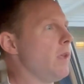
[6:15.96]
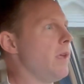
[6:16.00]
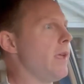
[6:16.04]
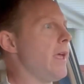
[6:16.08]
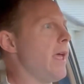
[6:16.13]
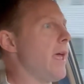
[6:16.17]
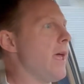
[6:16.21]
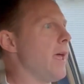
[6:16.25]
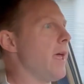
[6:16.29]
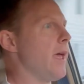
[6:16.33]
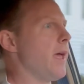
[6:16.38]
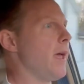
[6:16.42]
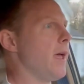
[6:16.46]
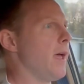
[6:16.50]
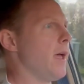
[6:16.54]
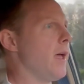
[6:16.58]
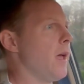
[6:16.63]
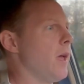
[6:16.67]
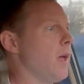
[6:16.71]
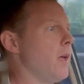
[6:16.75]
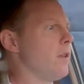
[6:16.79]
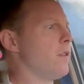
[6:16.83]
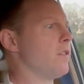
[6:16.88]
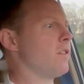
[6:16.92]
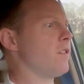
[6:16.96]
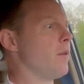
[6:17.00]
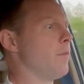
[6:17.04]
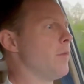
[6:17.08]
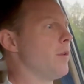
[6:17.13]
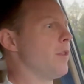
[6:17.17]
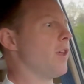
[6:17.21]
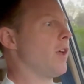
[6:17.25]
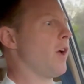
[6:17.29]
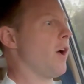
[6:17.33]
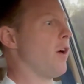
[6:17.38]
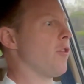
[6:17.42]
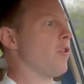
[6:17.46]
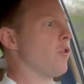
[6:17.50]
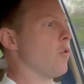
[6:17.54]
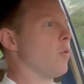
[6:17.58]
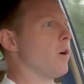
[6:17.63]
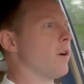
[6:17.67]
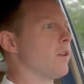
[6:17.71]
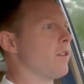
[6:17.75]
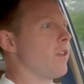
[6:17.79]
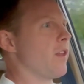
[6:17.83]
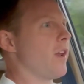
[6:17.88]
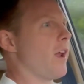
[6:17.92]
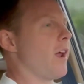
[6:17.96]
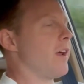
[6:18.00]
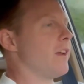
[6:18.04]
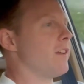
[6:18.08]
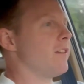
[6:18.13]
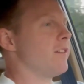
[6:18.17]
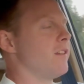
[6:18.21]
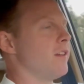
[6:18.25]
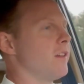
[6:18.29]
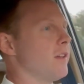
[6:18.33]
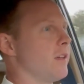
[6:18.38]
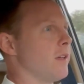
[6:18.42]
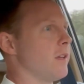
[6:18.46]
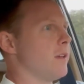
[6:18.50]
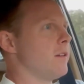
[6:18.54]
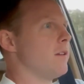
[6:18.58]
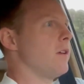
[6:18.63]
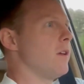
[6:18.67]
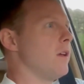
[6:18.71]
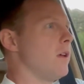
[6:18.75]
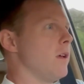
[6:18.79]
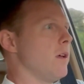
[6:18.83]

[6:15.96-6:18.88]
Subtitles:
And some of the other work that I did,